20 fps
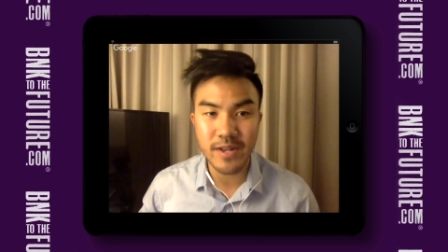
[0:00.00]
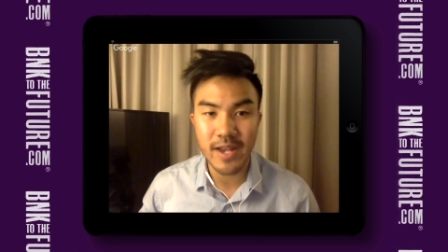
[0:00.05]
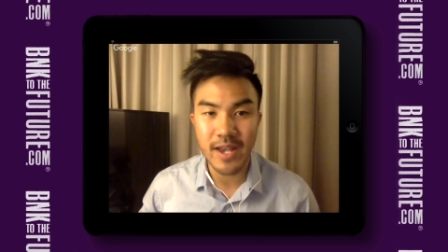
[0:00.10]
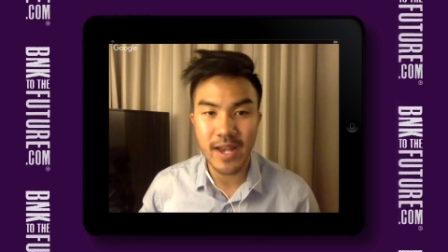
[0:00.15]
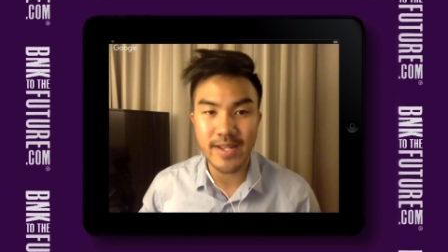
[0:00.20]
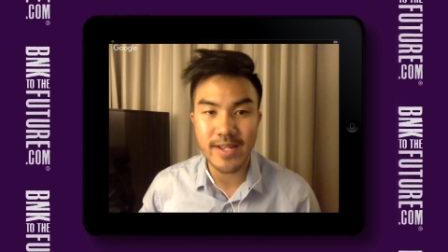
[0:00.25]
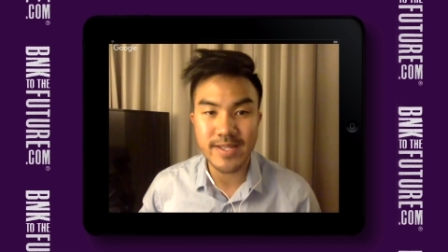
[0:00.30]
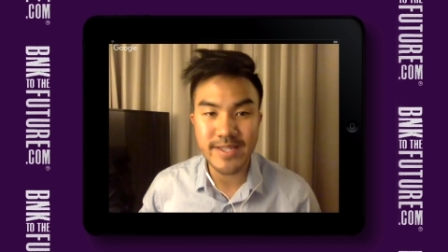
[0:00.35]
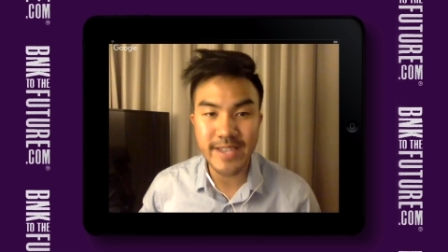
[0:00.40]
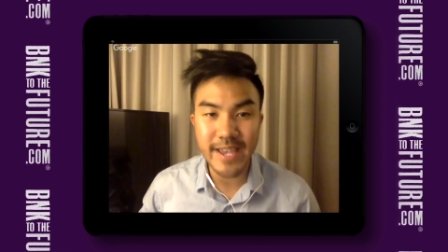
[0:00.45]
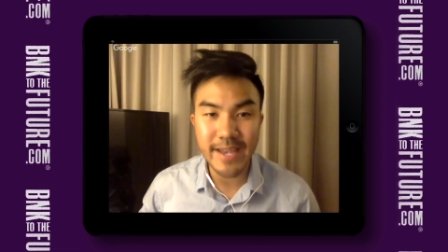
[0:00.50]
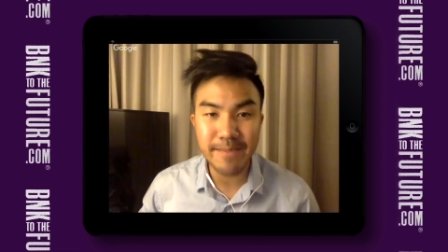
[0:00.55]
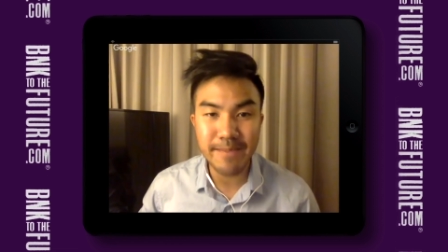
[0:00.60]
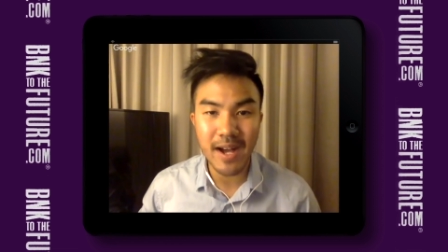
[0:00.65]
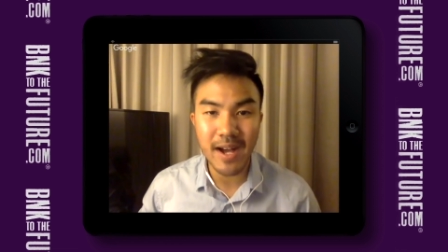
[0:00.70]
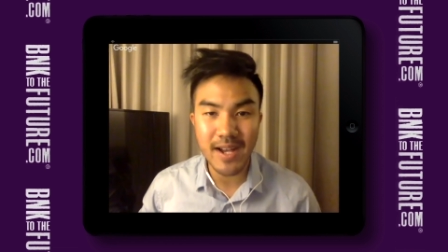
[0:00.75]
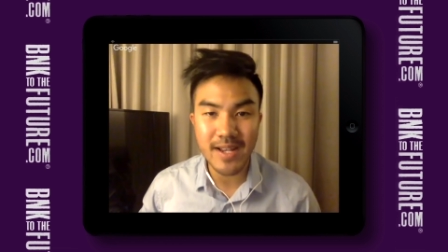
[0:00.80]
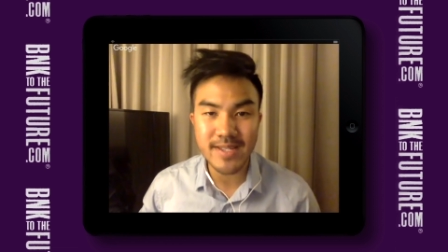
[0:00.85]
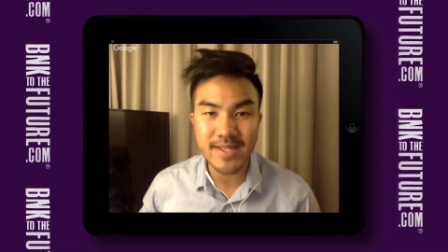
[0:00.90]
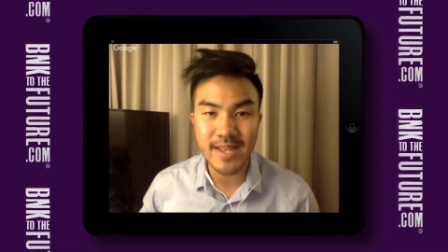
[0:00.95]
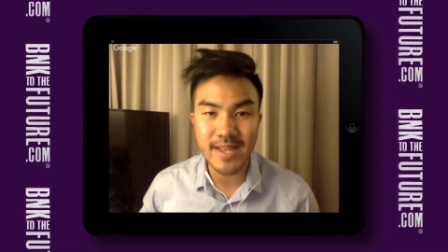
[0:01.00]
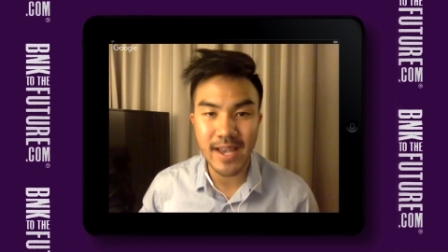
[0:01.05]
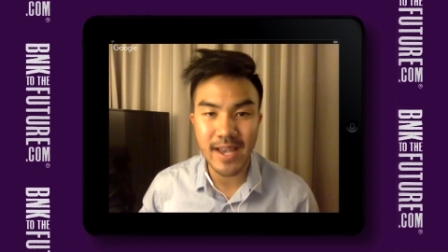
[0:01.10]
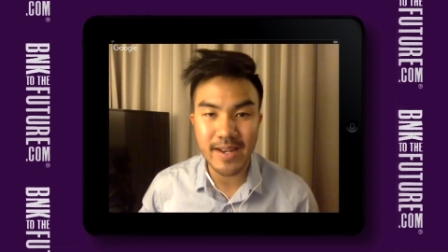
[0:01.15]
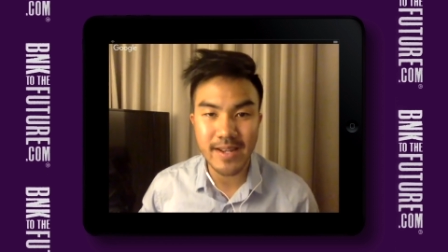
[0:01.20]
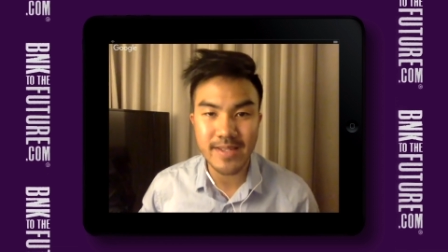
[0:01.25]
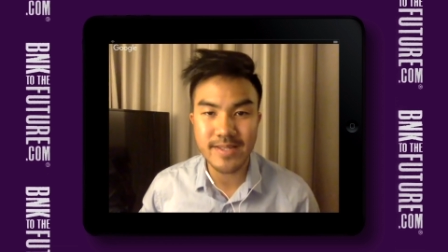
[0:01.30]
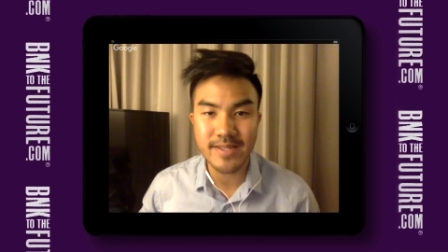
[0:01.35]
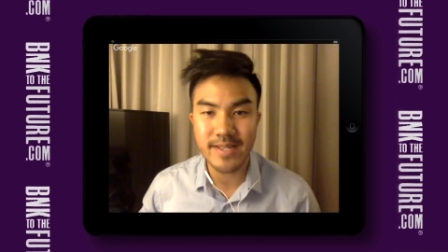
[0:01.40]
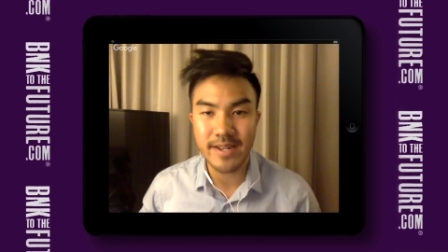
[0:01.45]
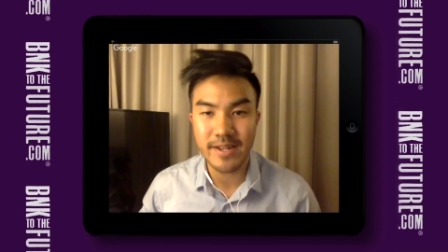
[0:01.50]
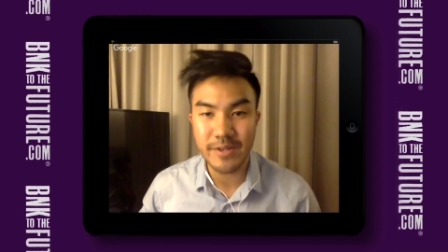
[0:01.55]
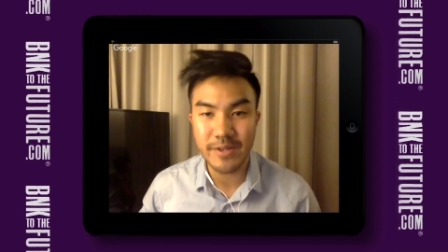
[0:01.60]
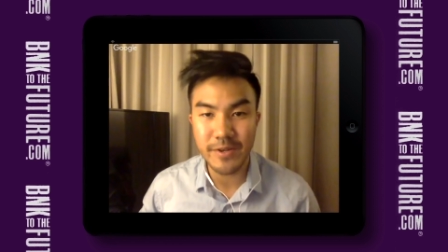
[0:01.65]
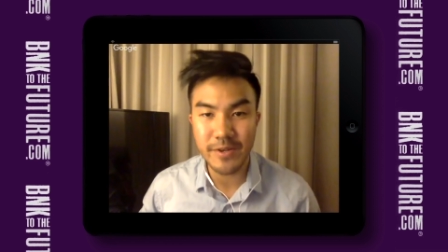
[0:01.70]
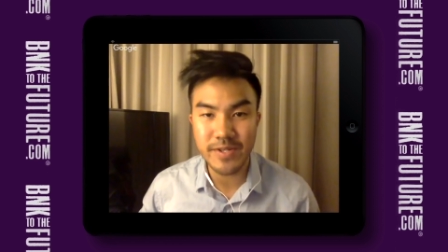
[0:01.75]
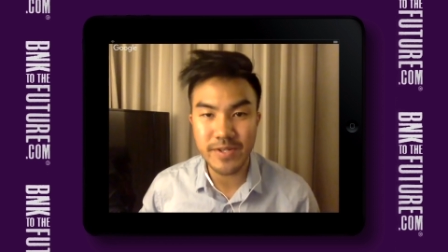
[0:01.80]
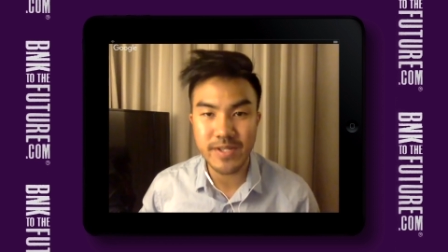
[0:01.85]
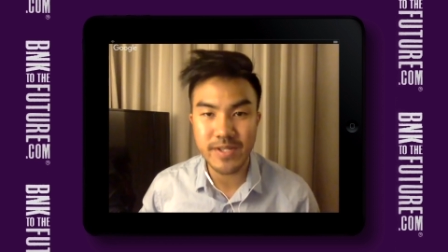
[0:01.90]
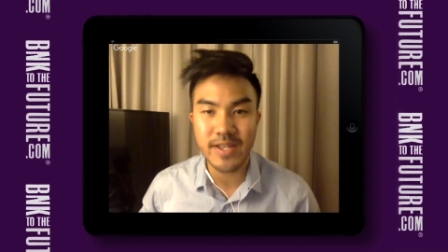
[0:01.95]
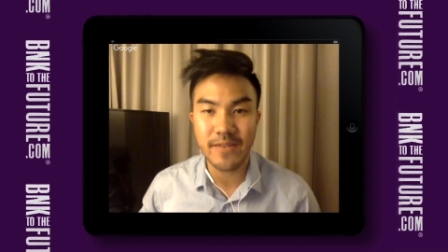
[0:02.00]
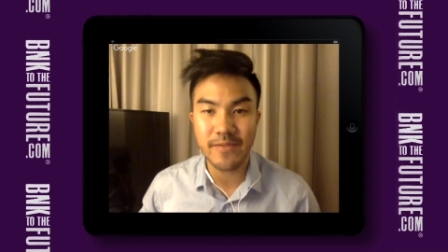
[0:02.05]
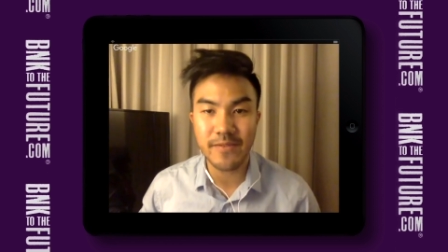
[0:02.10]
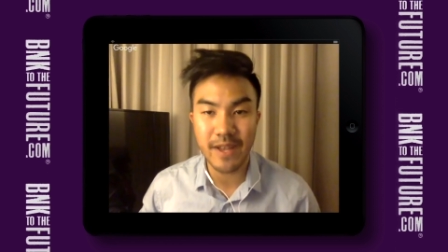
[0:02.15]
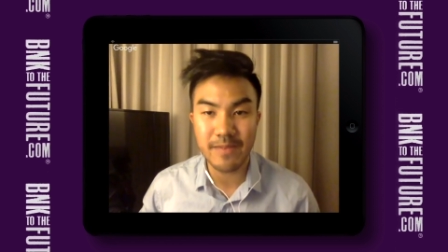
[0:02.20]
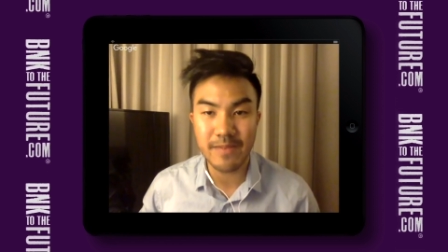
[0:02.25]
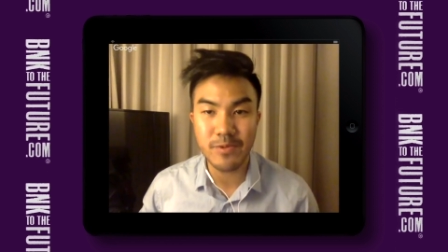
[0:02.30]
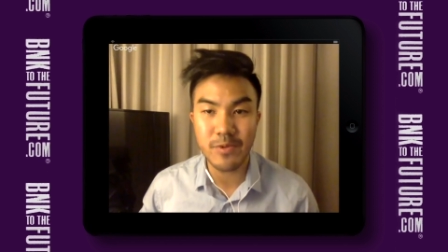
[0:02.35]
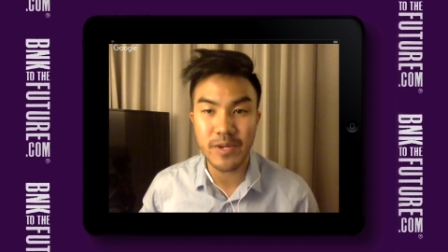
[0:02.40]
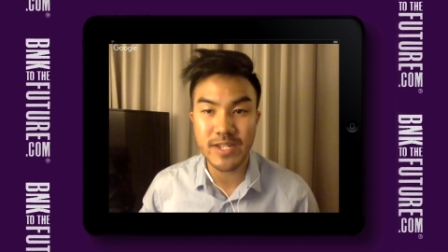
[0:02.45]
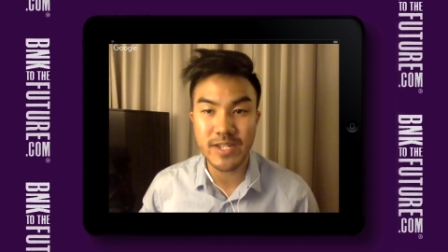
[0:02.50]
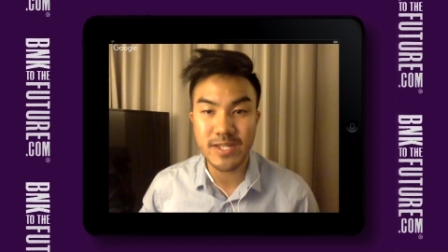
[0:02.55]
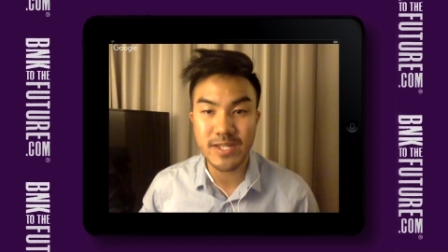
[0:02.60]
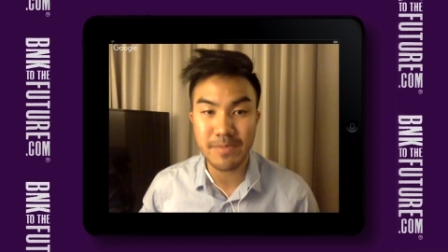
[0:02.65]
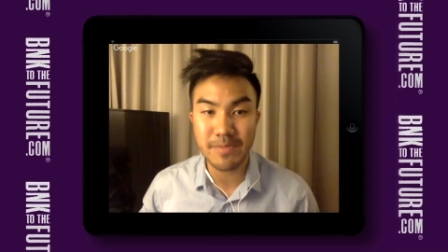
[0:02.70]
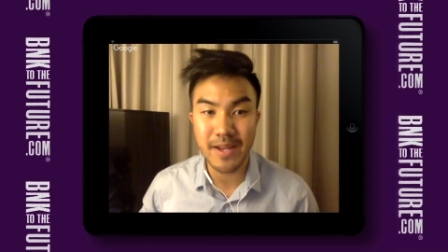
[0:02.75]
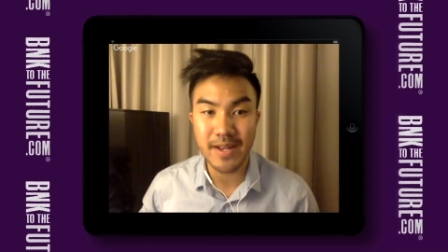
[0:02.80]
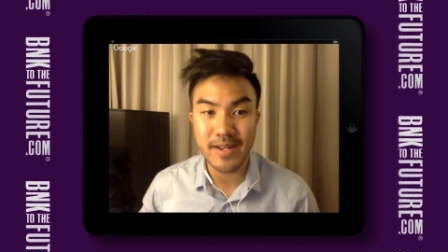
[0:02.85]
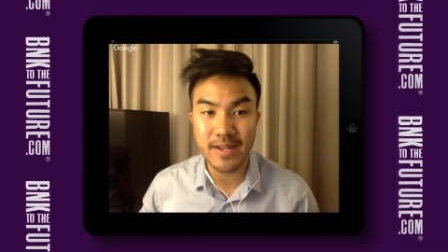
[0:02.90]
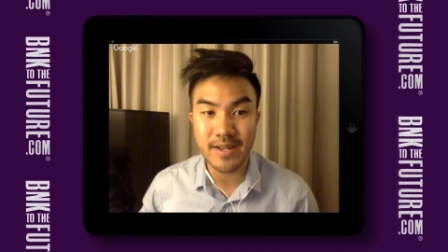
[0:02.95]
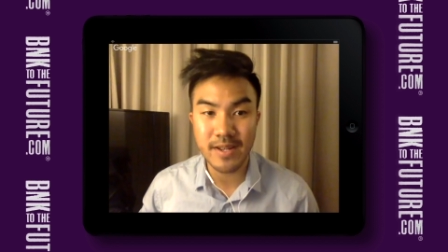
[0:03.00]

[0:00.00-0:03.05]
at the same high standards that our users have come to expect.